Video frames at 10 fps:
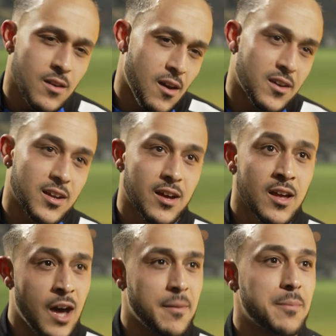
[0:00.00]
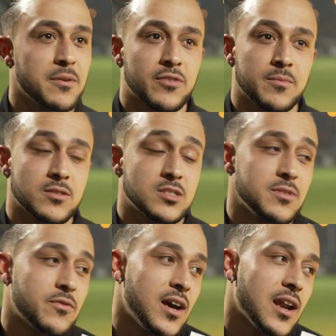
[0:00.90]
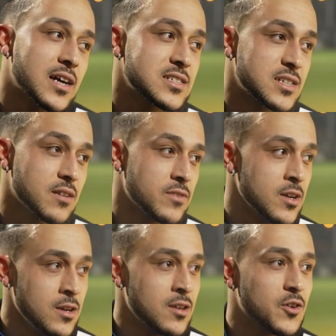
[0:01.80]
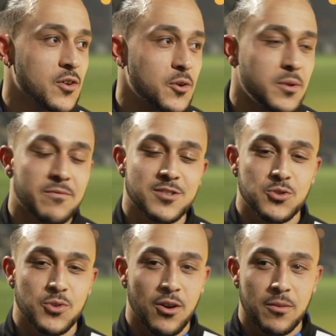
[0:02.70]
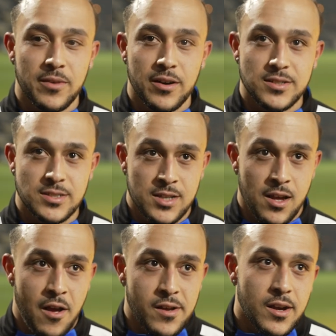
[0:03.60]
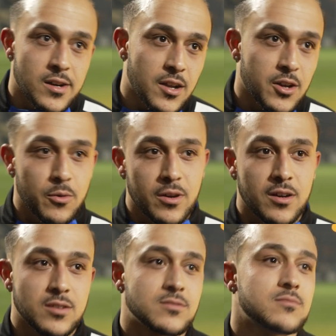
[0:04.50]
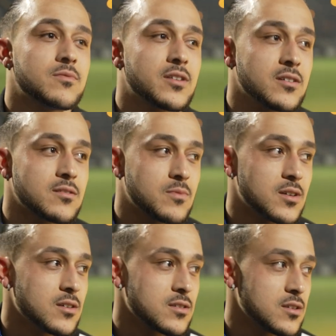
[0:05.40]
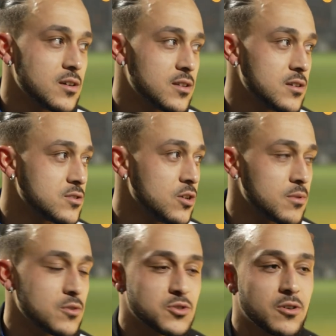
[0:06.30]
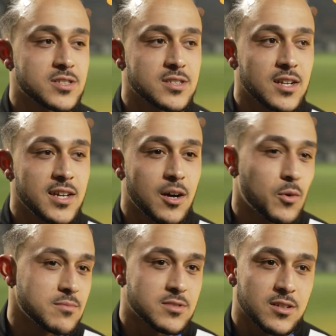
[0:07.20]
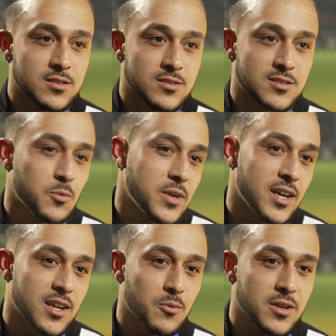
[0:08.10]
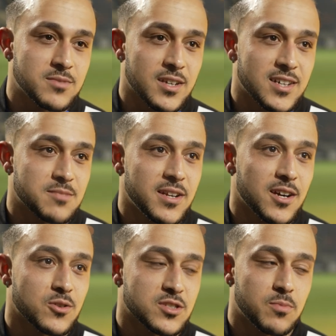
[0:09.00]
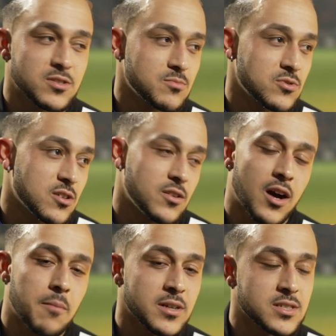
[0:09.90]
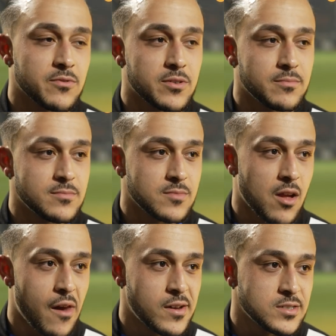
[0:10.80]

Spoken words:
Oh, yeah. I'm happy for him, though, to be fair. Like I said, I've not known him for too long, but I know with the top goal scorers in the league, I want him to win it, and I want him to get as many goals as possible. So now I'm buzzing for him.